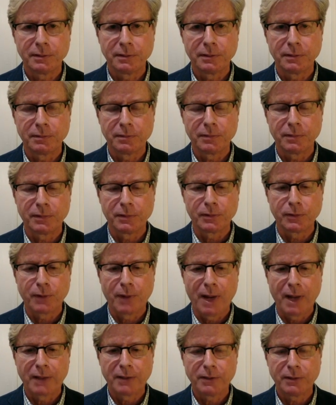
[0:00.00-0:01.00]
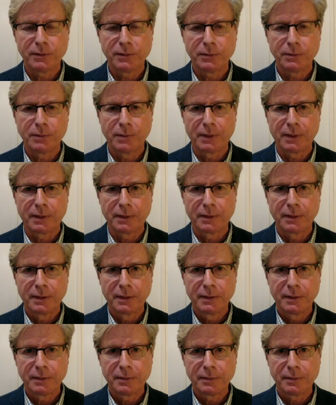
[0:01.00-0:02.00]
they're, they're, trying to
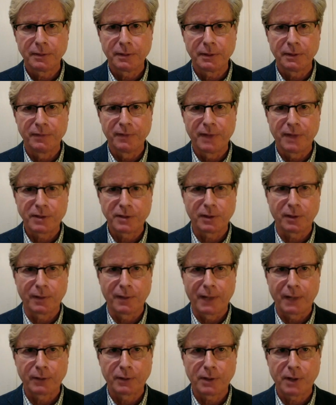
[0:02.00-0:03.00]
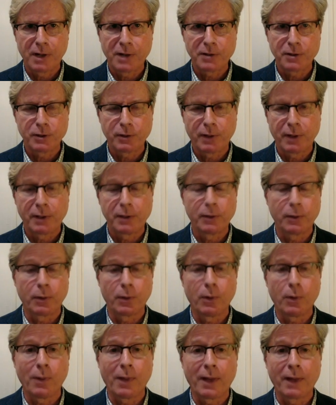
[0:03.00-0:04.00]
invest in electric cars. They're trying to do a
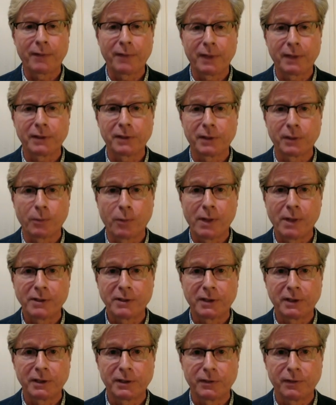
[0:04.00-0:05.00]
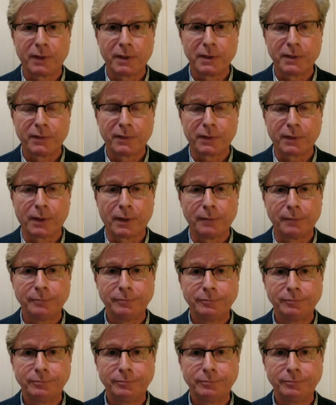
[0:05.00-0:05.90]
whole lot of things at once, and it's very difficult.